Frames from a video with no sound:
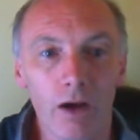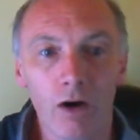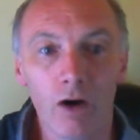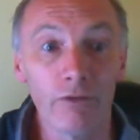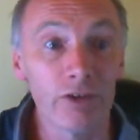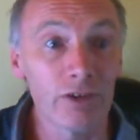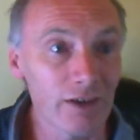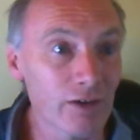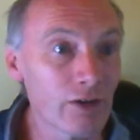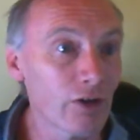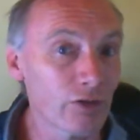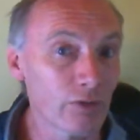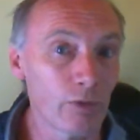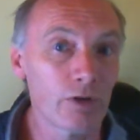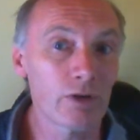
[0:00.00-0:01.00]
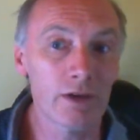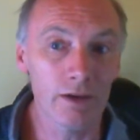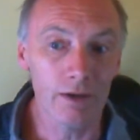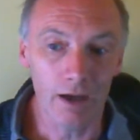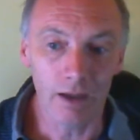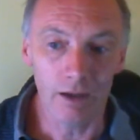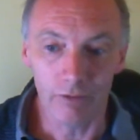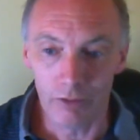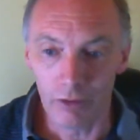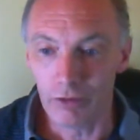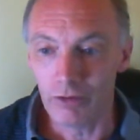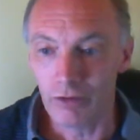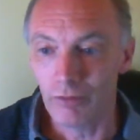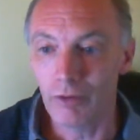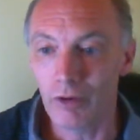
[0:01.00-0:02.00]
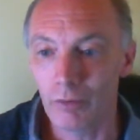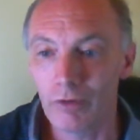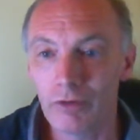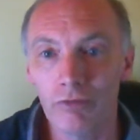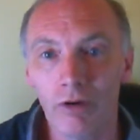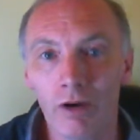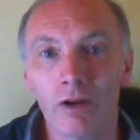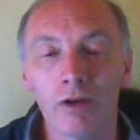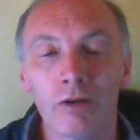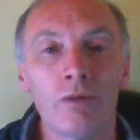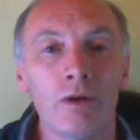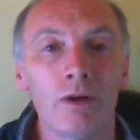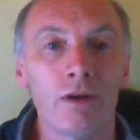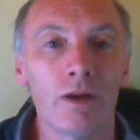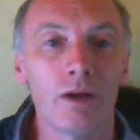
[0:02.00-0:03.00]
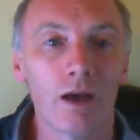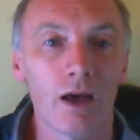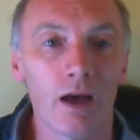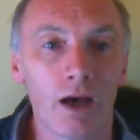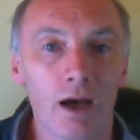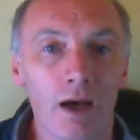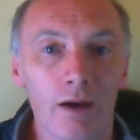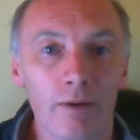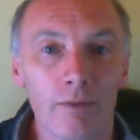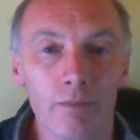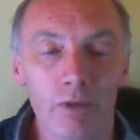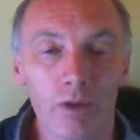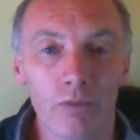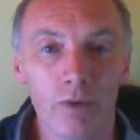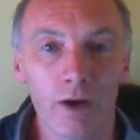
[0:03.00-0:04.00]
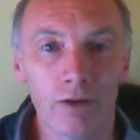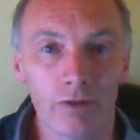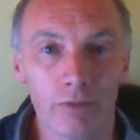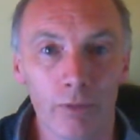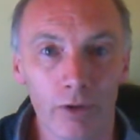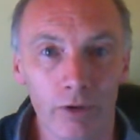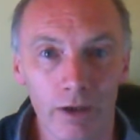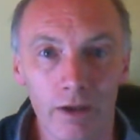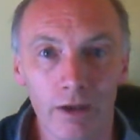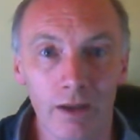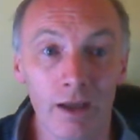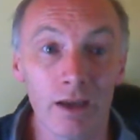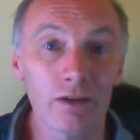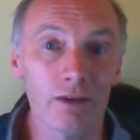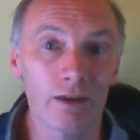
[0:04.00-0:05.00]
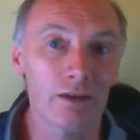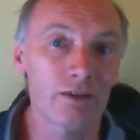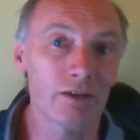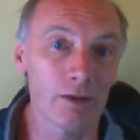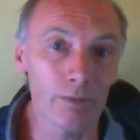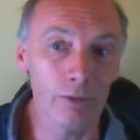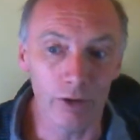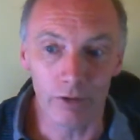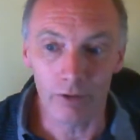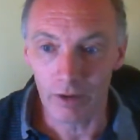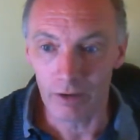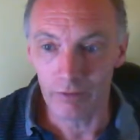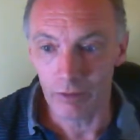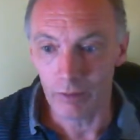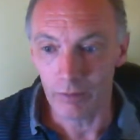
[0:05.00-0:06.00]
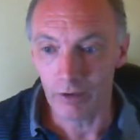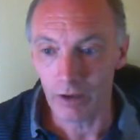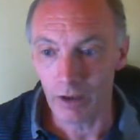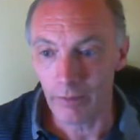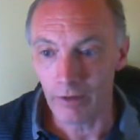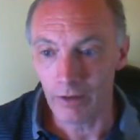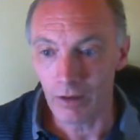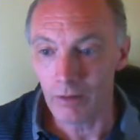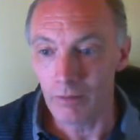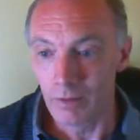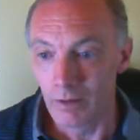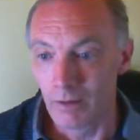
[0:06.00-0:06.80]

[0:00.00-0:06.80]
Obviously costs money, and of course they're always trying to raise money, and that's an important thing for them to go and do,